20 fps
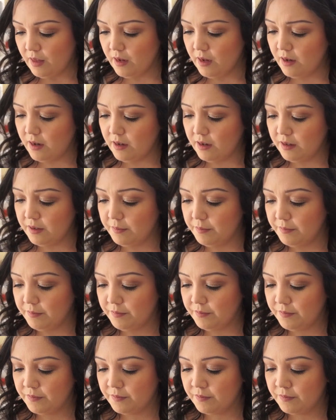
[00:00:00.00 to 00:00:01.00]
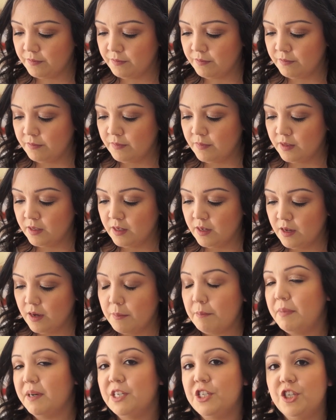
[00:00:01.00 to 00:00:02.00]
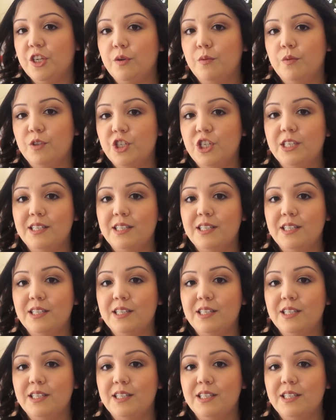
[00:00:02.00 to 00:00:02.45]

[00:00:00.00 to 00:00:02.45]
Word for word: Um, but she she